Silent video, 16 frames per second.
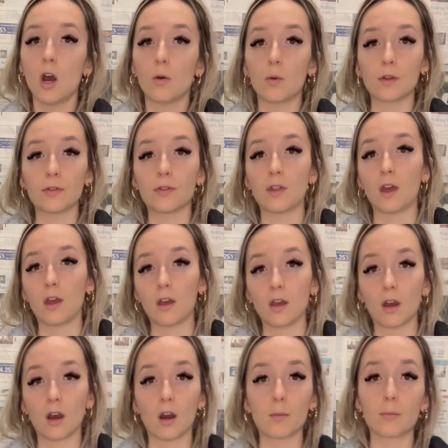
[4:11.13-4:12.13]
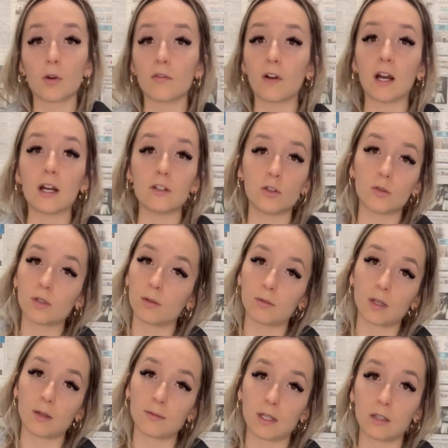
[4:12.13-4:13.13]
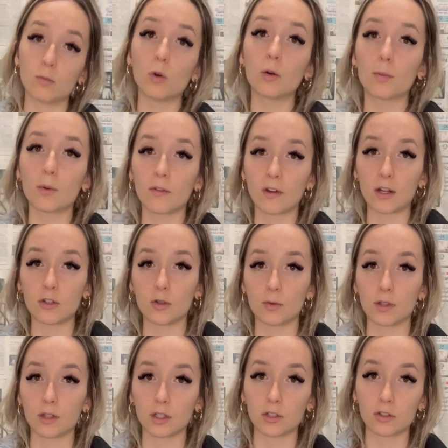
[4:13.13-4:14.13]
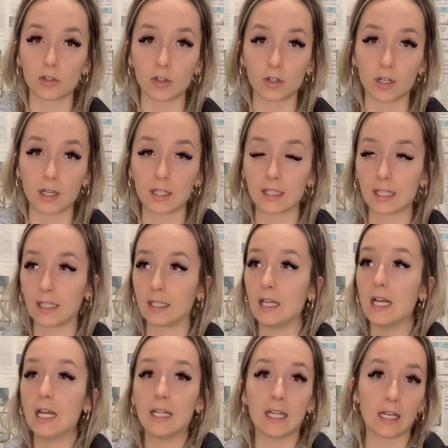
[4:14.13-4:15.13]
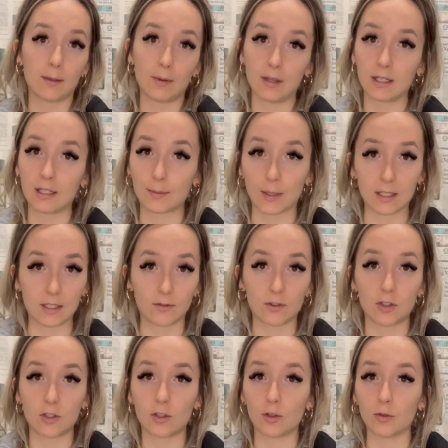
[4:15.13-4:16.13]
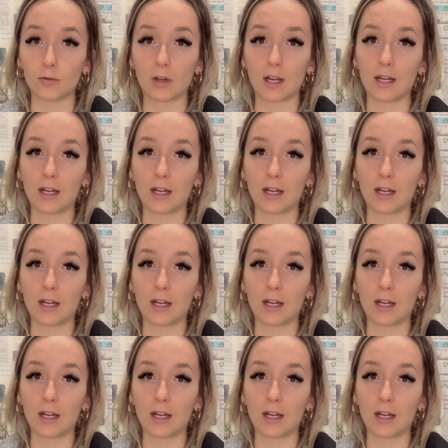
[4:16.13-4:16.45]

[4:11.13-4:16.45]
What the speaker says: what they provide you. Sometimes they will provide you with an insurance, and that can be expensive too, right?